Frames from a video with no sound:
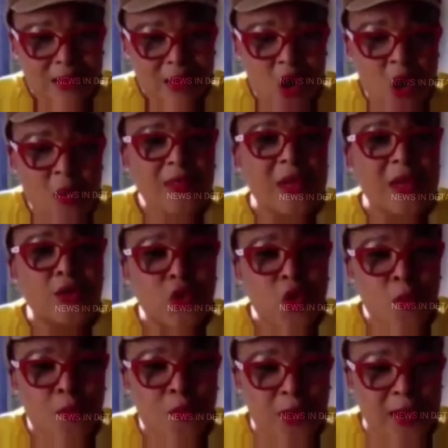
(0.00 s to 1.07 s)
comes out
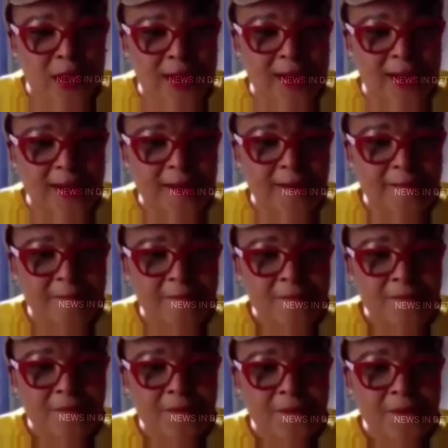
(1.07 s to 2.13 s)
openly
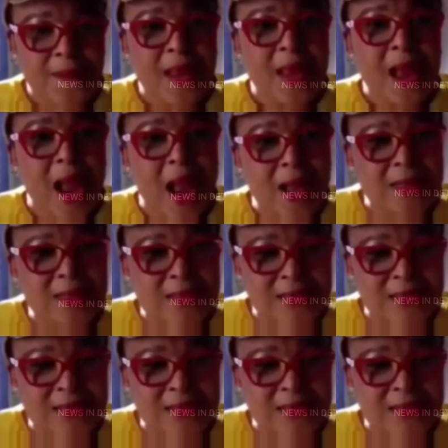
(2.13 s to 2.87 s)
and